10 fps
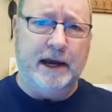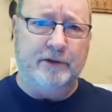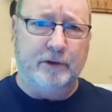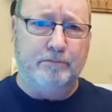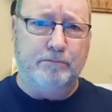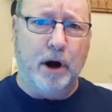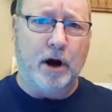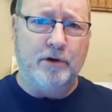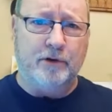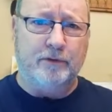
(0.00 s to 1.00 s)
as a
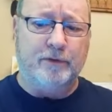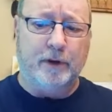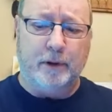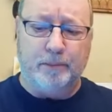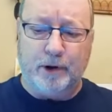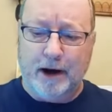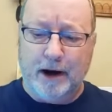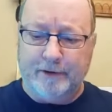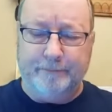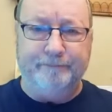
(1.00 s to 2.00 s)
margin for their
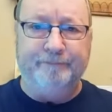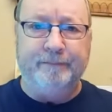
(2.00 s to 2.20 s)
profit.